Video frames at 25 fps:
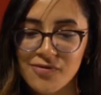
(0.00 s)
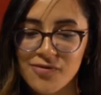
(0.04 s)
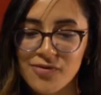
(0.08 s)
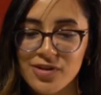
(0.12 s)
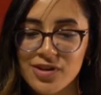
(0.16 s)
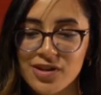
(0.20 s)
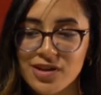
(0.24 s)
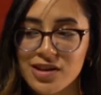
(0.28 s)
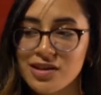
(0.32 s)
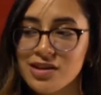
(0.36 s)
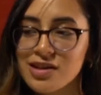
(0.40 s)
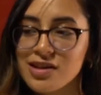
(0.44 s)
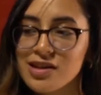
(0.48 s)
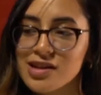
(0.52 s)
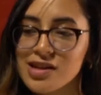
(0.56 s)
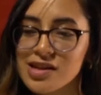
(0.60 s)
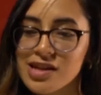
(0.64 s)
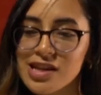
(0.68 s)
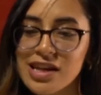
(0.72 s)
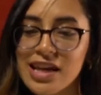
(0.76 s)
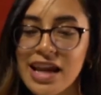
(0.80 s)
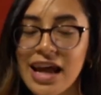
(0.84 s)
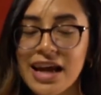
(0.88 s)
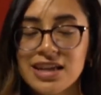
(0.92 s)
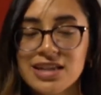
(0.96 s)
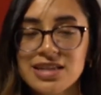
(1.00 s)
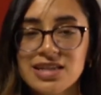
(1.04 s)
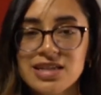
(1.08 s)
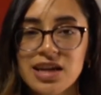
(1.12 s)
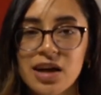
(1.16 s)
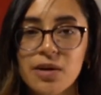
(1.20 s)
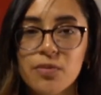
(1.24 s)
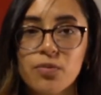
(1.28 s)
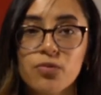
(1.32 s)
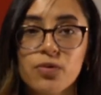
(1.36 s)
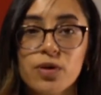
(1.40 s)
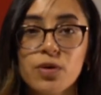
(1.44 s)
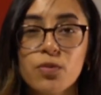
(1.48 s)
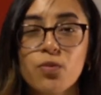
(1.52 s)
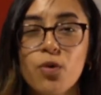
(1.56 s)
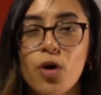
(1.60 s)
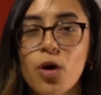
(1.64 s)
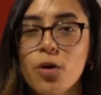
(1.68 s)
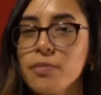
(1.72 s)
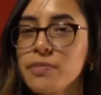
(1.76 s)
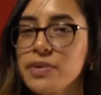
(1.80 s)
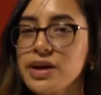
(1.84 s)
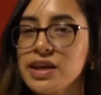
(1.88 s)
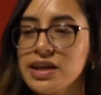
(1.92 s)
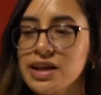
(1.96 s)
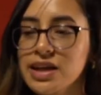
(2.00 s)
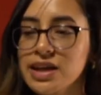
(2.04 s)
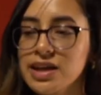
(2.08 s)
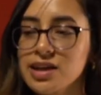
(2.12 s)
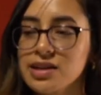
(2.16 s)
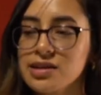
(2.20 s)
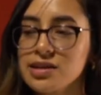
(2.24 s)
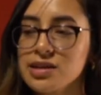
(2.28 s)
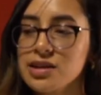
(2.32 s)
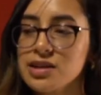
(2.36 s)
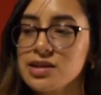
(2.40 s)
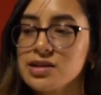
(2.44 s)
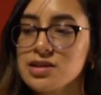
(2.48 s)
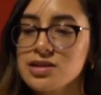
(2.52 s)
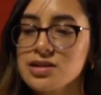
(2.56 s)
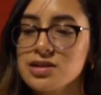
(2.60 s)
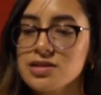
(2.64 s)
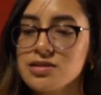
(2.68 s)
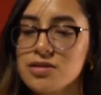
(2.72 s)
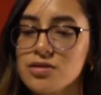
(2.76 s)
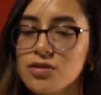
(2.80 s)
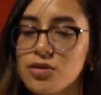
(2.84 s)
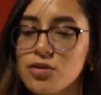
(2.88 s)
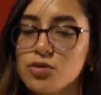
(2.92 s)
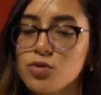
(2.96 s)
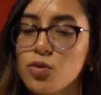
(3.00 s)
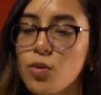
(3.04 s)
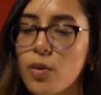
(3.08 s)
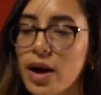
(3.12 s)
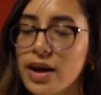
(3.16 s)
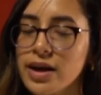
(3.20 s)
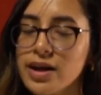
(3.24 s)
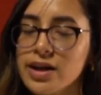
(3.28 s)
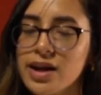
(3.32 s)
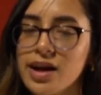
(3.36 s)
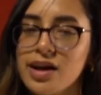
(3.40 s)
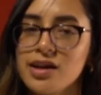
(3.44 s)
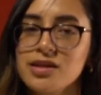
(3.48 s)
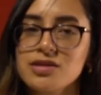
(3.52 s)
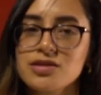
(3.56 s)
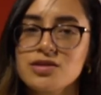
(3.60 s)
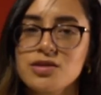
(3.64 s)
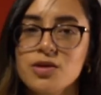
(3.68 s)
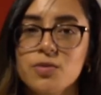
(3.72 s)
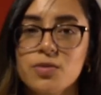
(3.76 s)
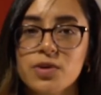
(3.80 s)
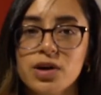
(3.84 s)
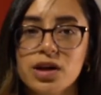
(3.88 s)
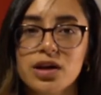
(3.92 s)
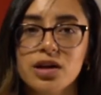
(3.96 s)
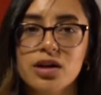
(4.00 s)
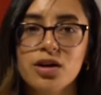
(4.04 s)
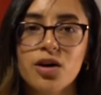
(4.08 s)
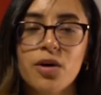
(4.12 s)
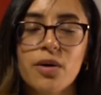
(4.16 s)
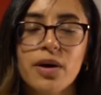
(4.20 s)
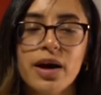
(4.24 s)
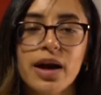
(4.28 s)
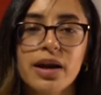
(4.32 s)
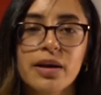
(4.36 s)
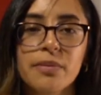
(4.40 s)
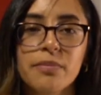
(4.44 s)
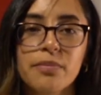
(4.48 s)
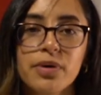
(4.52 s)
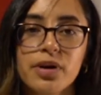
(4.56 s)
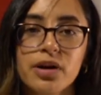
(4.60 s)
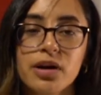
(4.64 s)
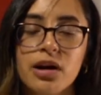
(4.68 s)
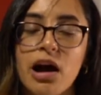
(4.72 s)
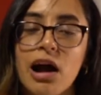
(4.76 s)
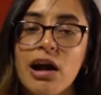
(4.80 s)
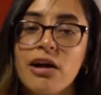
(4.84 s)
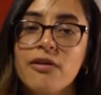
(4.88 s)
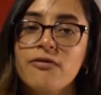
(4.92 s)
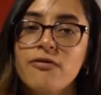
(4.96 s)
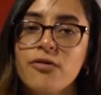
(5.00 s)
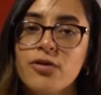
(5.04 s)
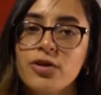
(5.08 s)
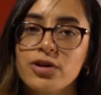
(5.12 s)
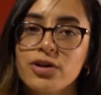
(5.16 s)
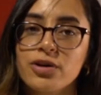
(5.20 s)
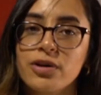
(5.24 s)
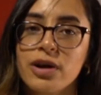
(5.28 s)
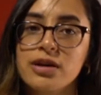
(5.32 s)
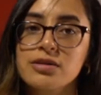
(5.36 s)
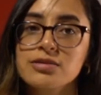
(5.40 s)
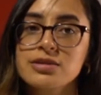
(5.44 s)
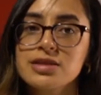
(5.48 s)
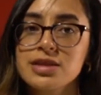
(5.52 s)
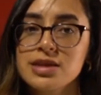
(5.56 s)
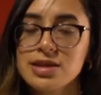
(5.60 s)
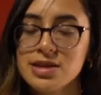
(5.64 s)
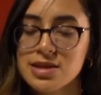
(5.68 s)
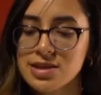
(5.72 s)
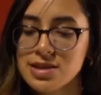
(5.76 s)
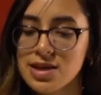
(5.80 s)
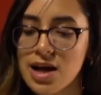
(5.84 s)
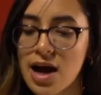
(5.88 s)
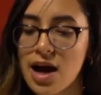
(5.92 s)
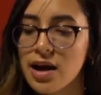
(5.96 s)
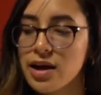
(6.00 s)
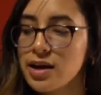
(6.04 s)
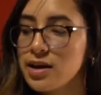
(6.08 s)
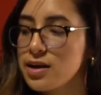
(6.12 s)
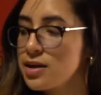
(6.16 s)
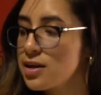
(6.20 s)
for the next step, we won't be needing this quite yet, so we're gonna go ahead and put our foreground to the side.